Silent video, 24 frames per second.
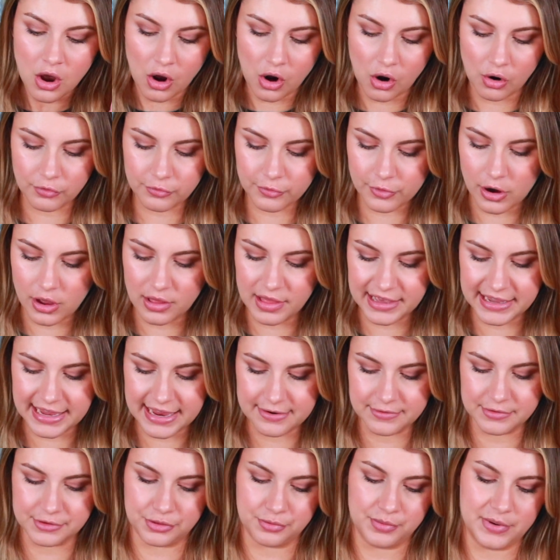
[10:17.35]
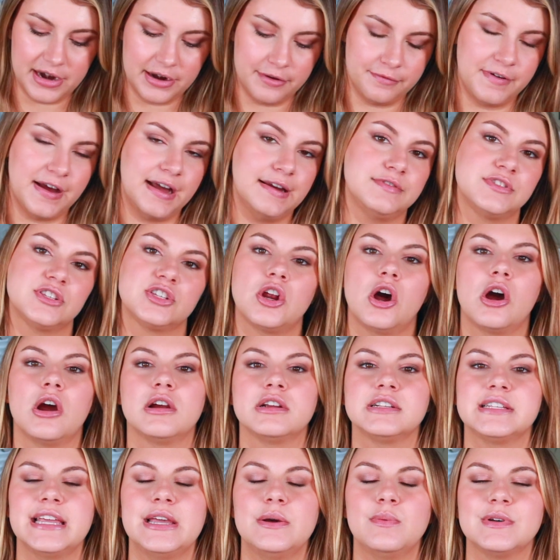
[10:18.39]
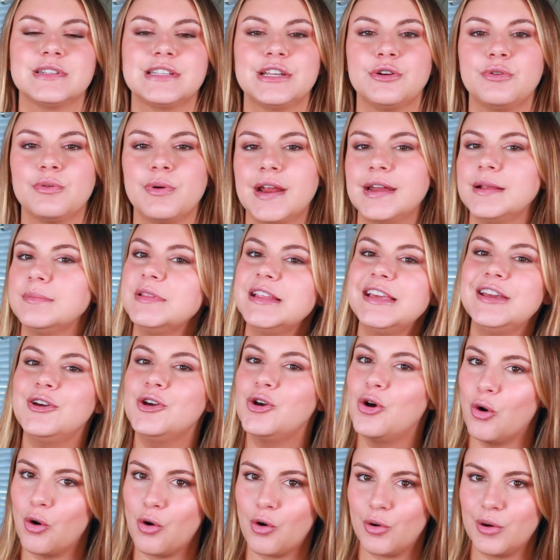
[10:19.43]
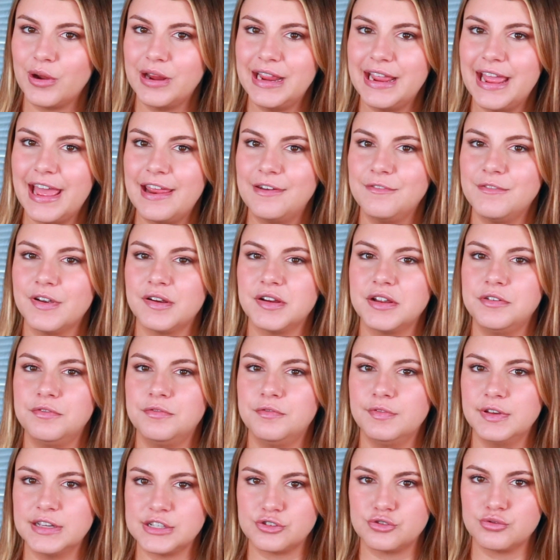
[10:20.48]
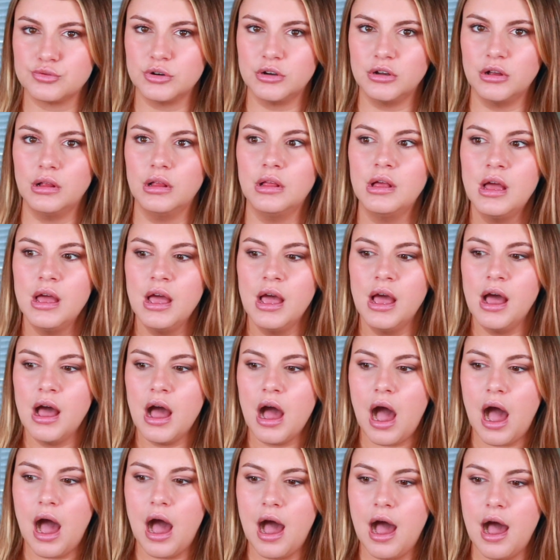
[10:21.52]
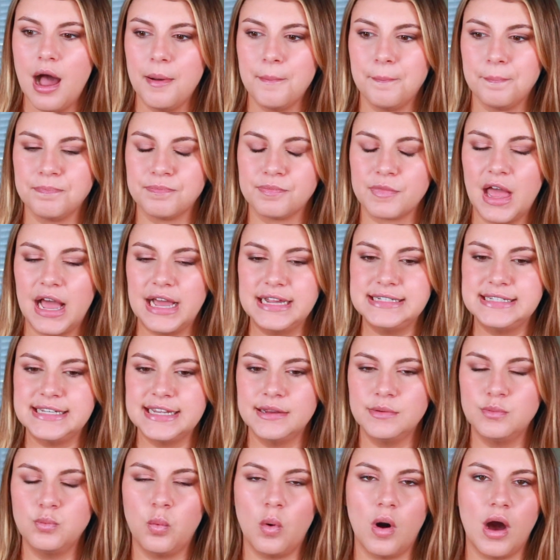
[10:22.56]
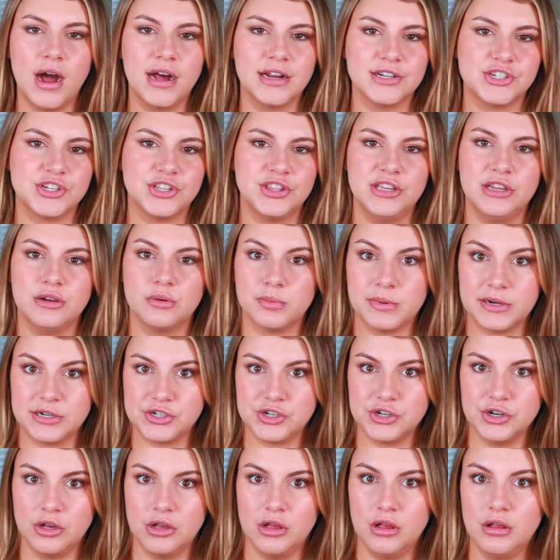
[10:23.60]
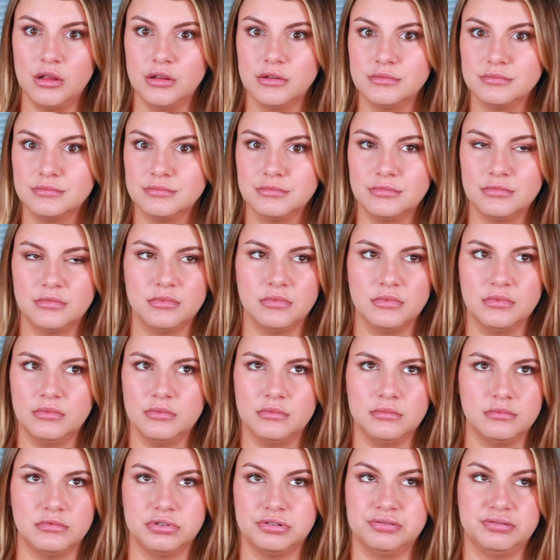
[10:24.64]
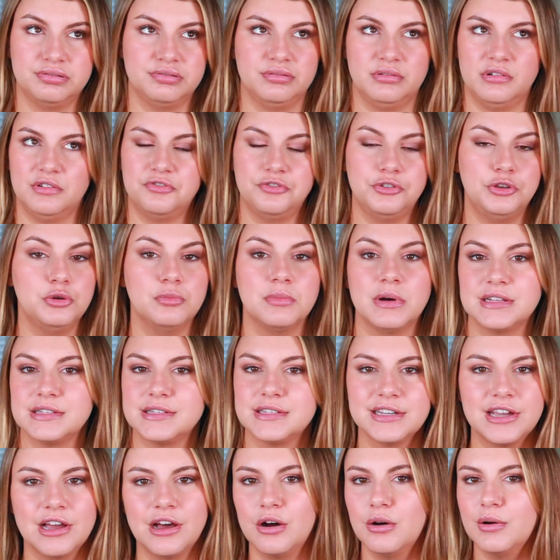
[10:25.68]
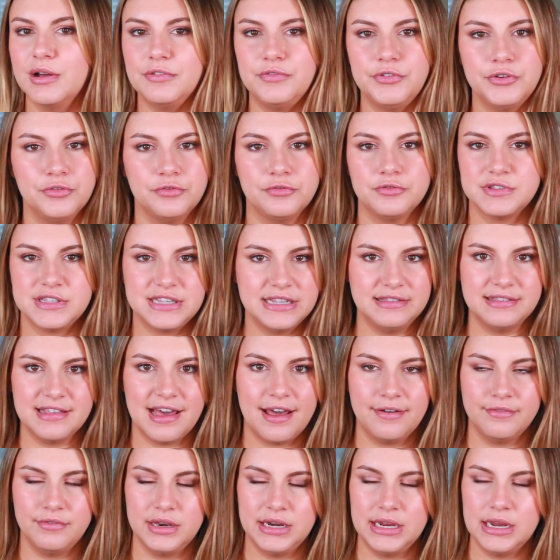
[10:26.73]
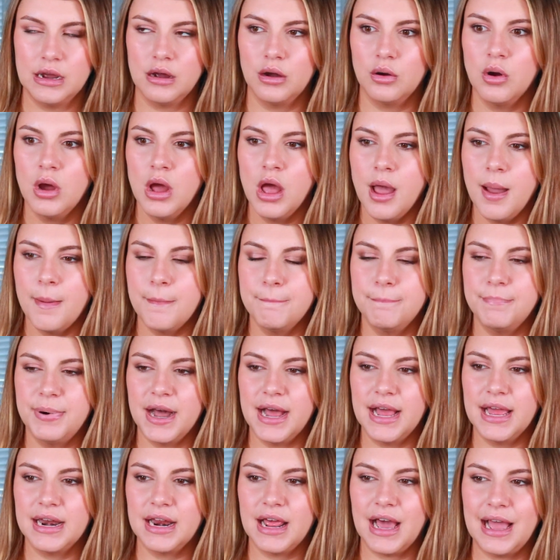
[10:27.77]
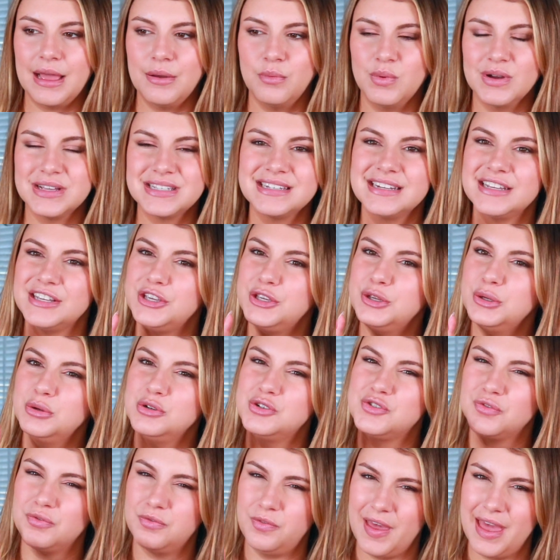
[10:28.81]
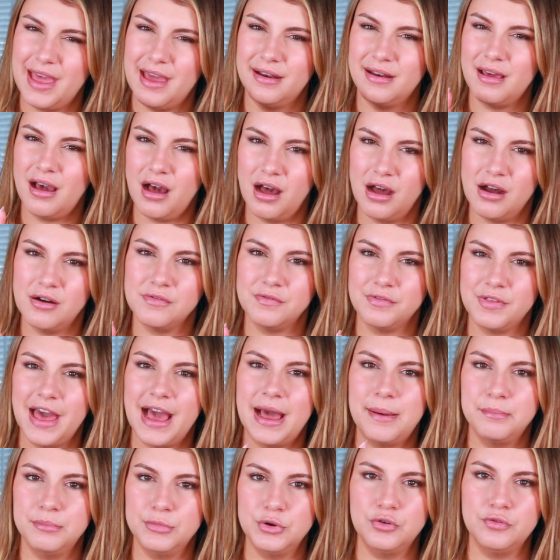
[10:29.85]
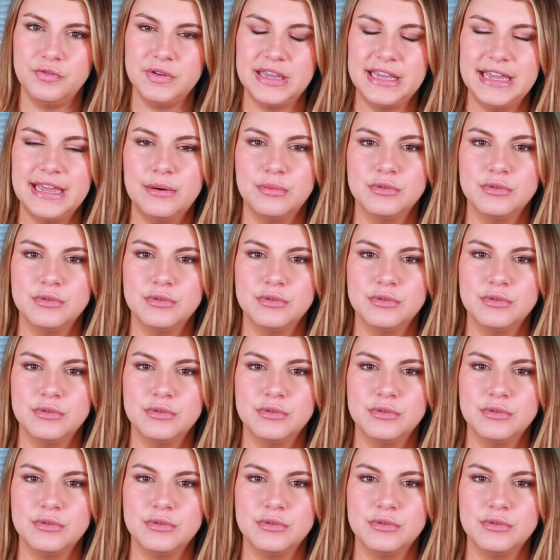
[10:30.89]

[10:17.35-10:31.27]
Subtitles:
Overall, I gave it 3 out of 5 stars. It was incredibly gory and very visceral. I did watch the original a few months ago, if you've seen that video, but I wasn't a huge fan of that movie.